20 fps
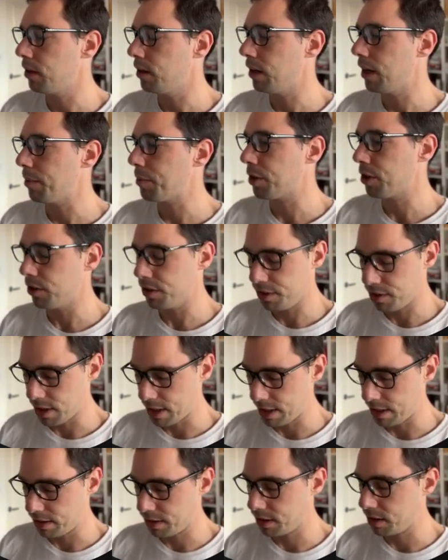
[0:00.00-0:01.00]
I'm going to
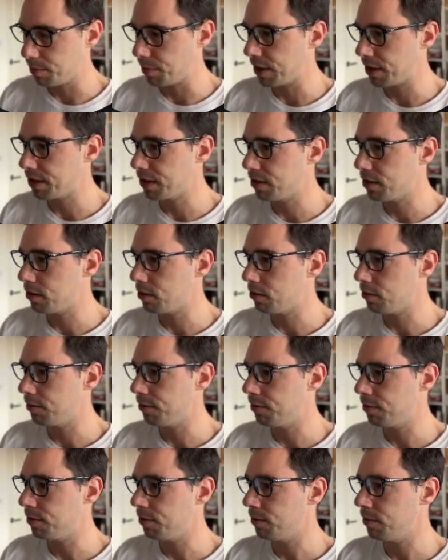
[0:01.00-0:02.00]
assign this to
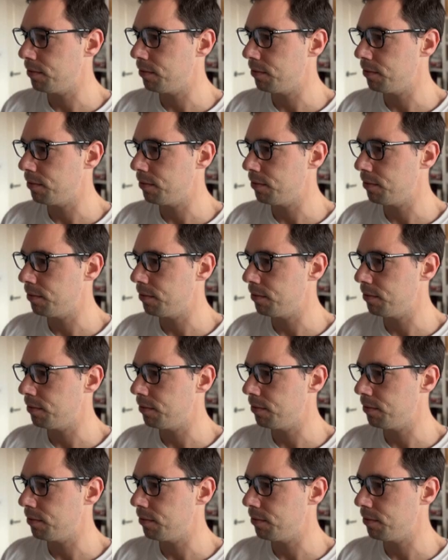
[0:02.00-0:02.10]
myself,